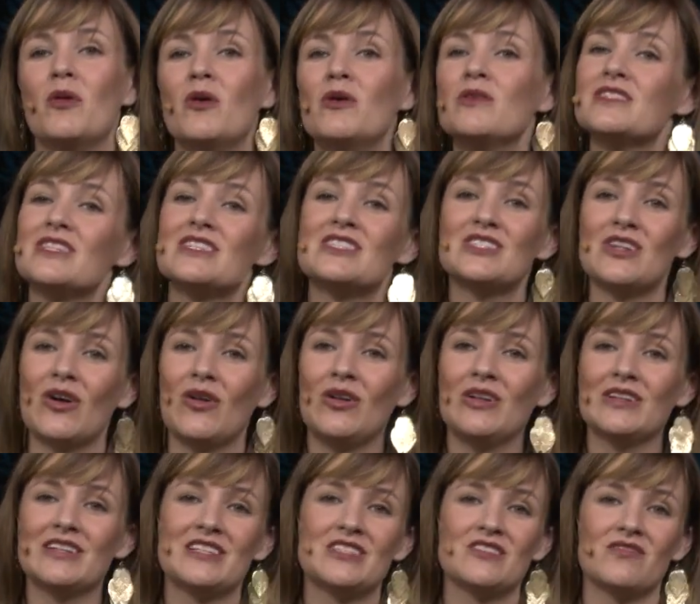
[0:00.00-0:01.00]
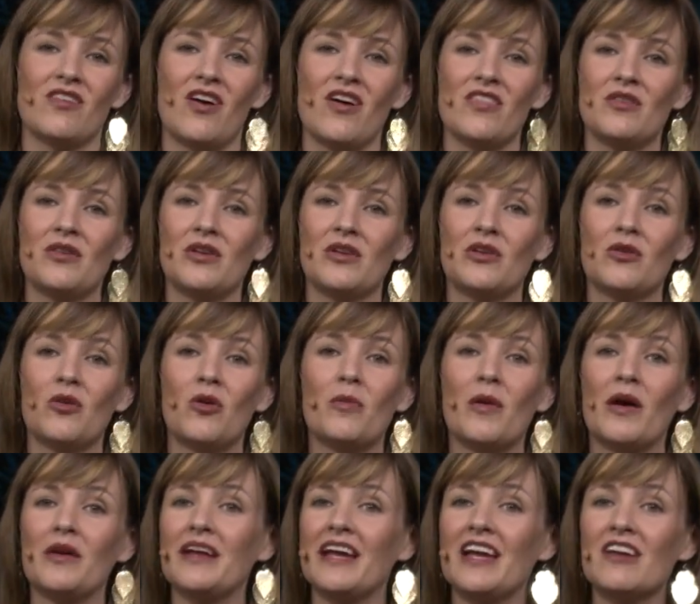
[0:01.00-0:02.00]
Moses told his father-in-law
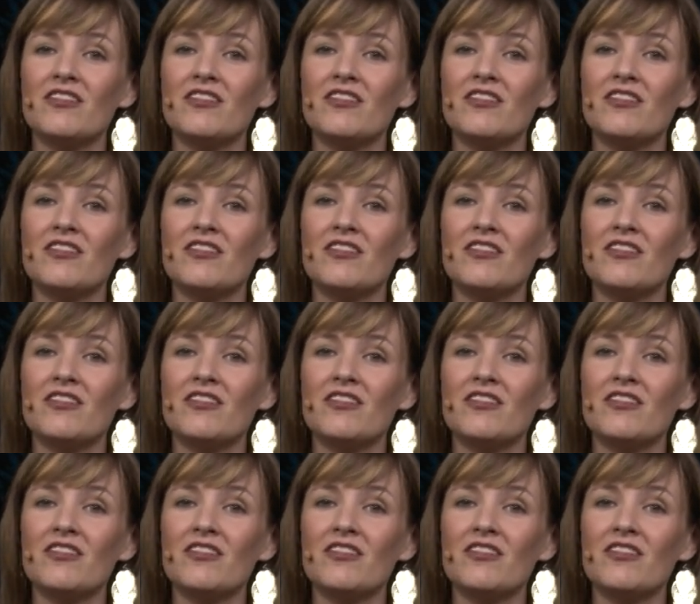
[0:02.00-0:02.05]
about